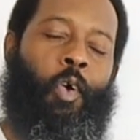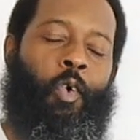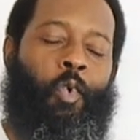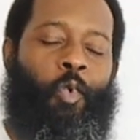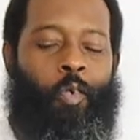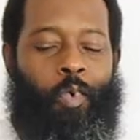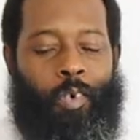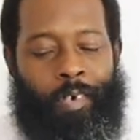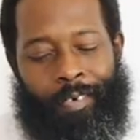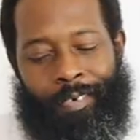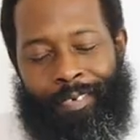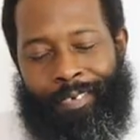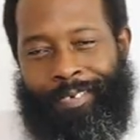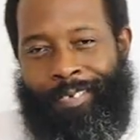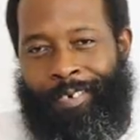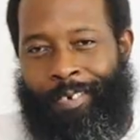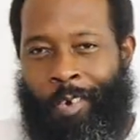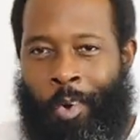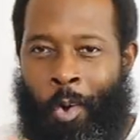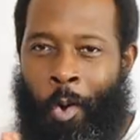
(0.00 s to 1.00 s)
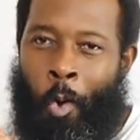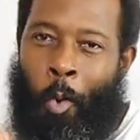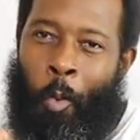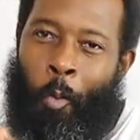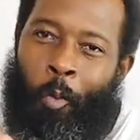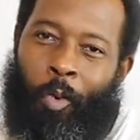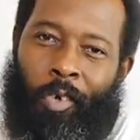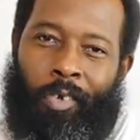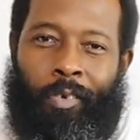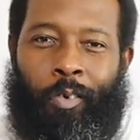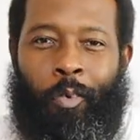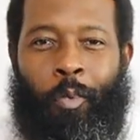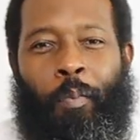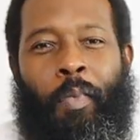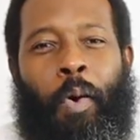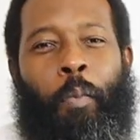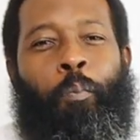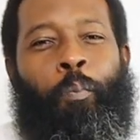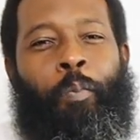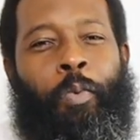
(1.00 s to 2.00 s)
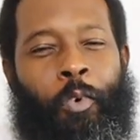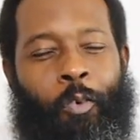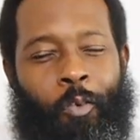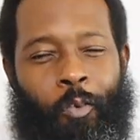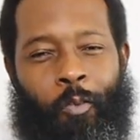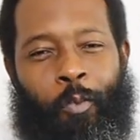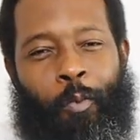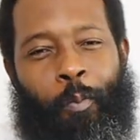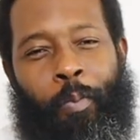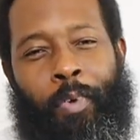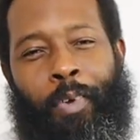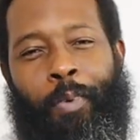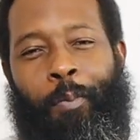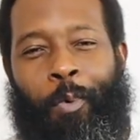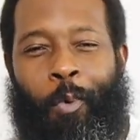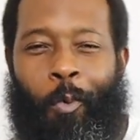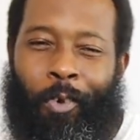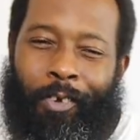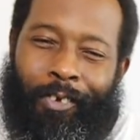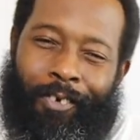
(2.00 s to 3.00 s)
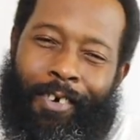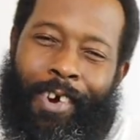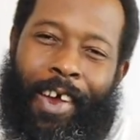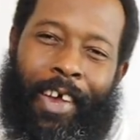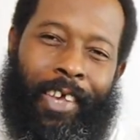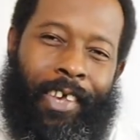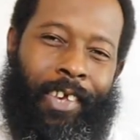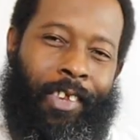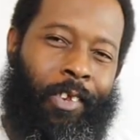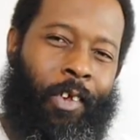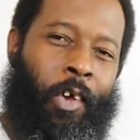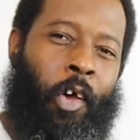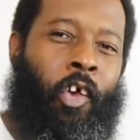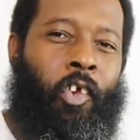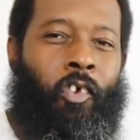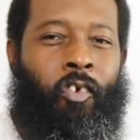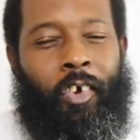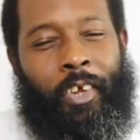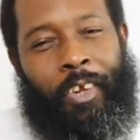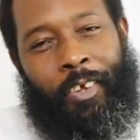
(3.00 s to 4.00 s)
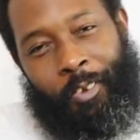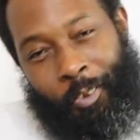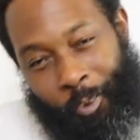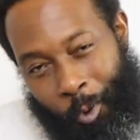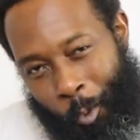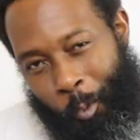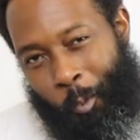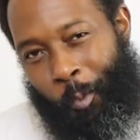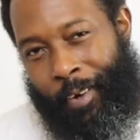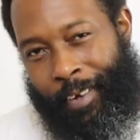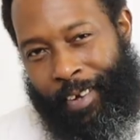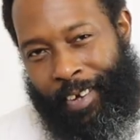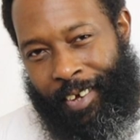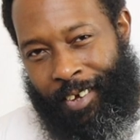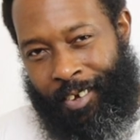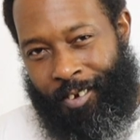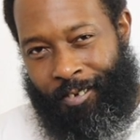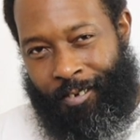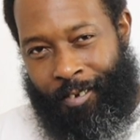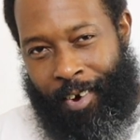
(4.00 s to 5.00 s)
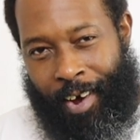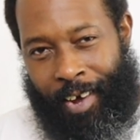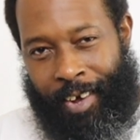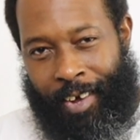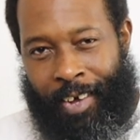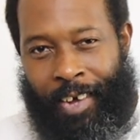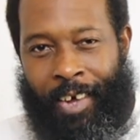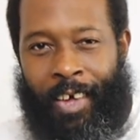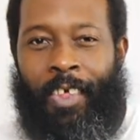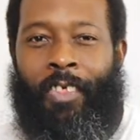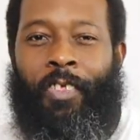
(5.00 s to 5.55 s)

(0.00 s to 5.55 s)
yo what's good my beautiful people what's cracking you already know what it is right